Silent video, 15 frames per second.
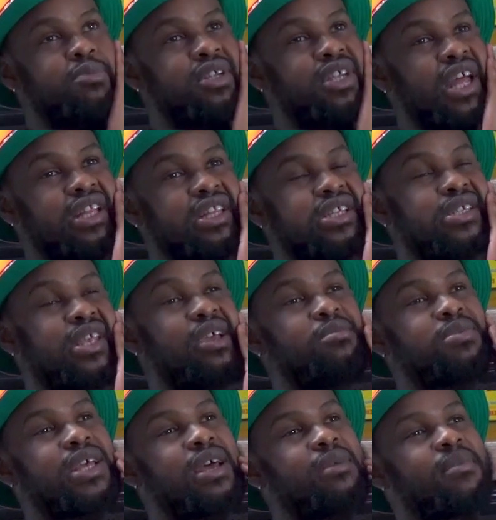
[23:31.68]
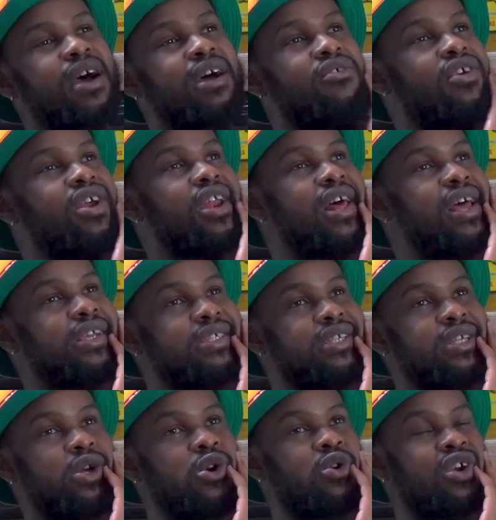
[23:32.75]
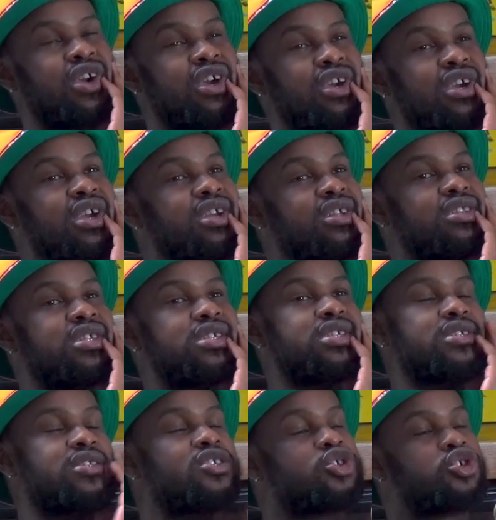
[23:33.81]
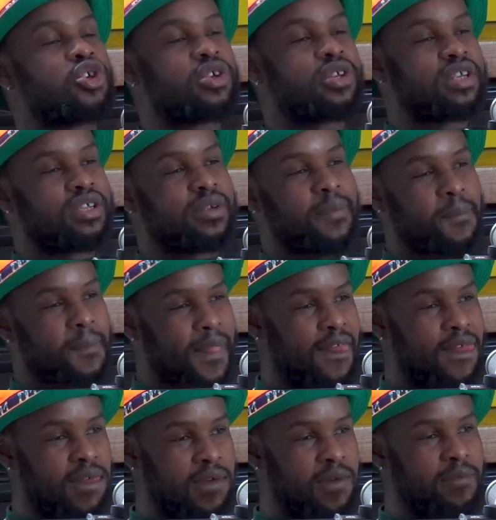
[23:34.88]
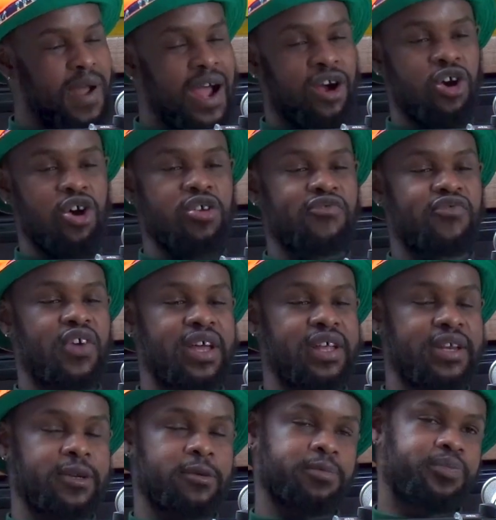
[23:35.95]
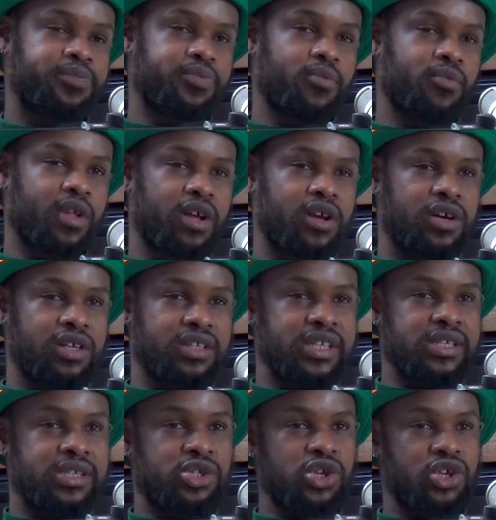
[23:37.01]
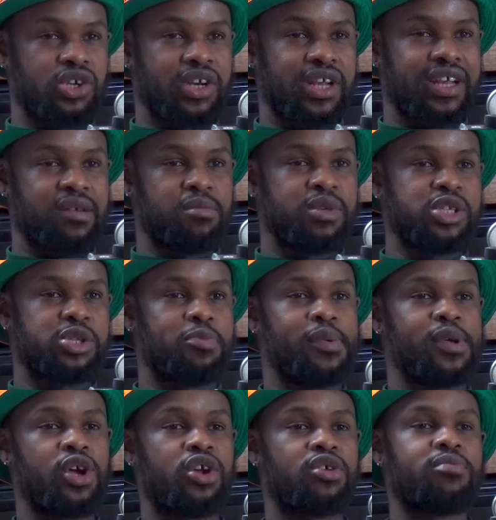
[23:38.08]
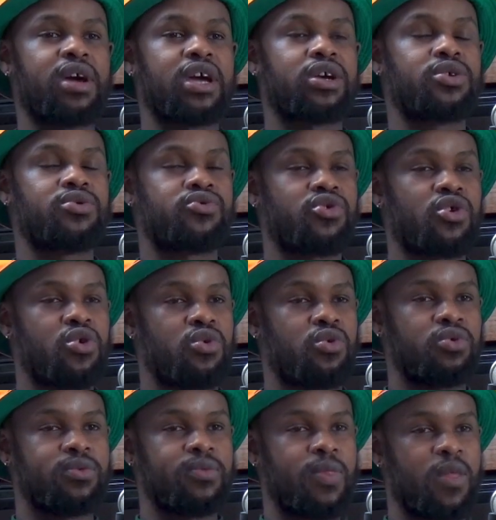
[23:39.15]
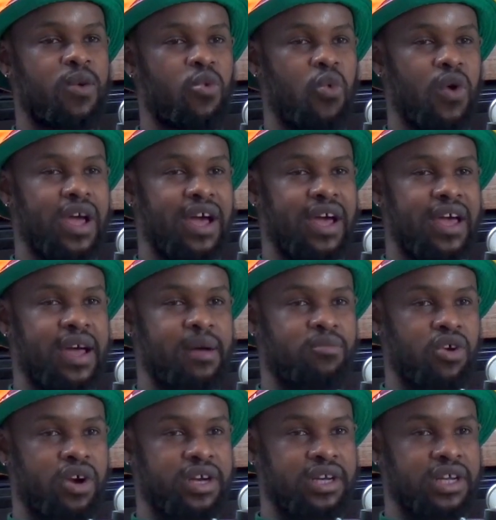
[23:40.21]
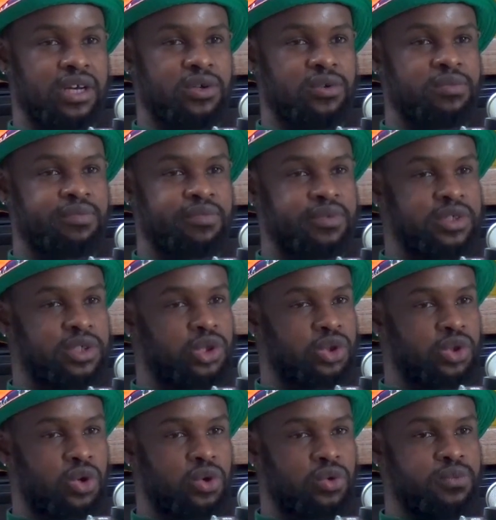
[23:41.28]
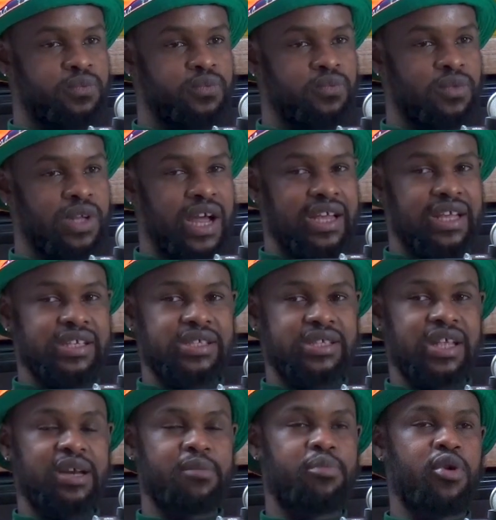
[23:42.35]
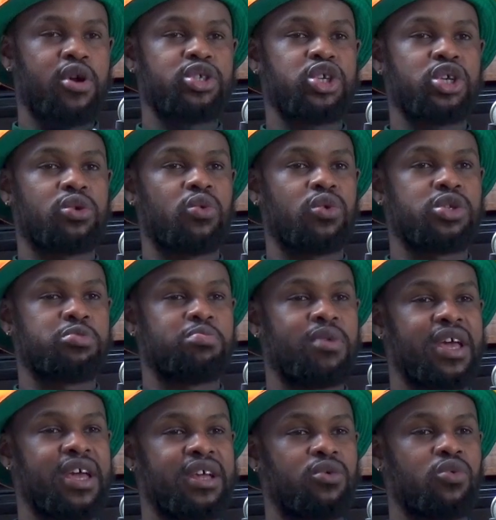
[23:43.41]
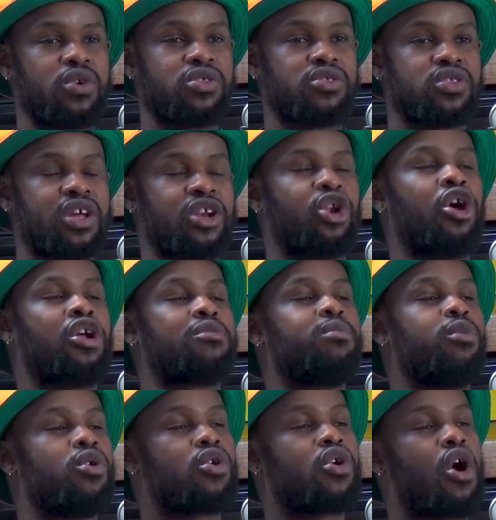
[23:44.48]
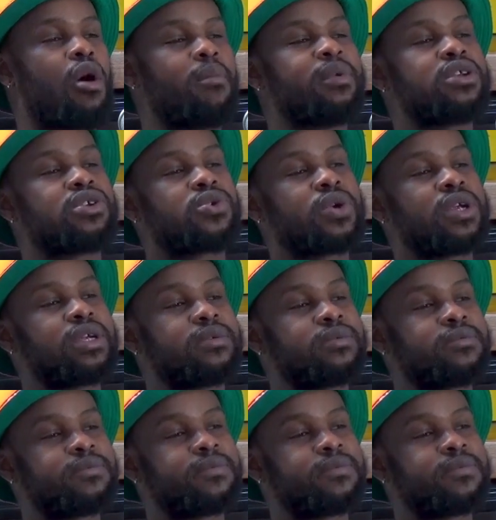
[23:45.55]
But at the same time, I realized that, okay, this is the journey. I can't fight it. There's certain elements beyond my control where I am right now. So I guess that project was made with a lot more commentary.